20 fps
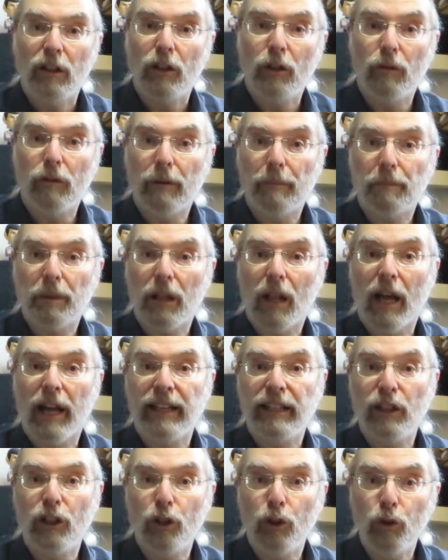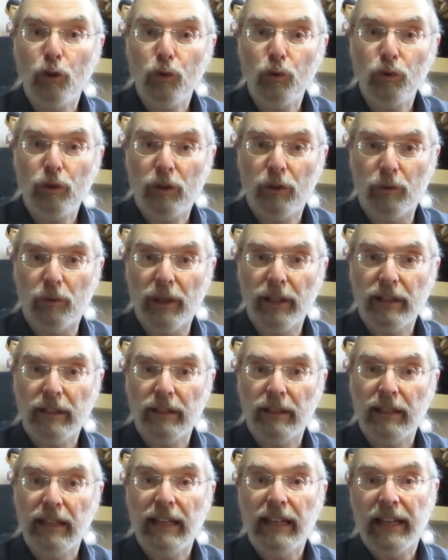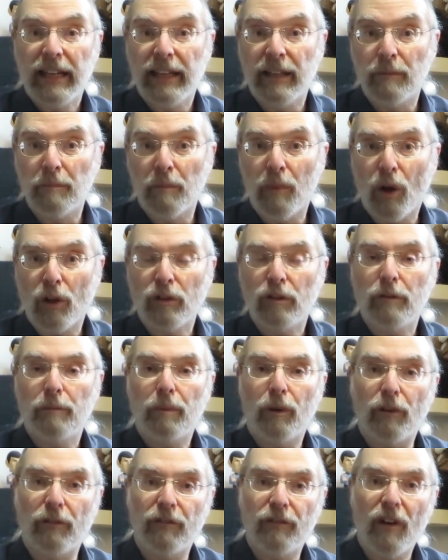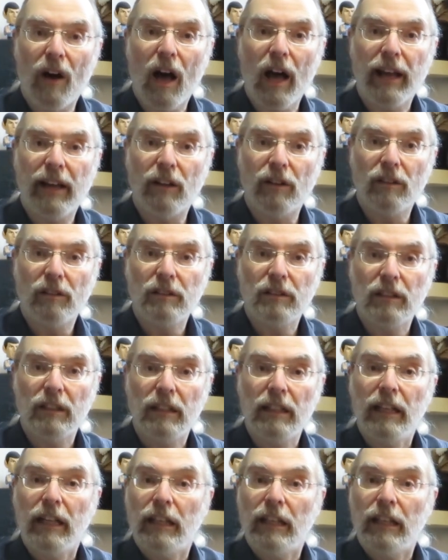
you apply new to it in multiple files,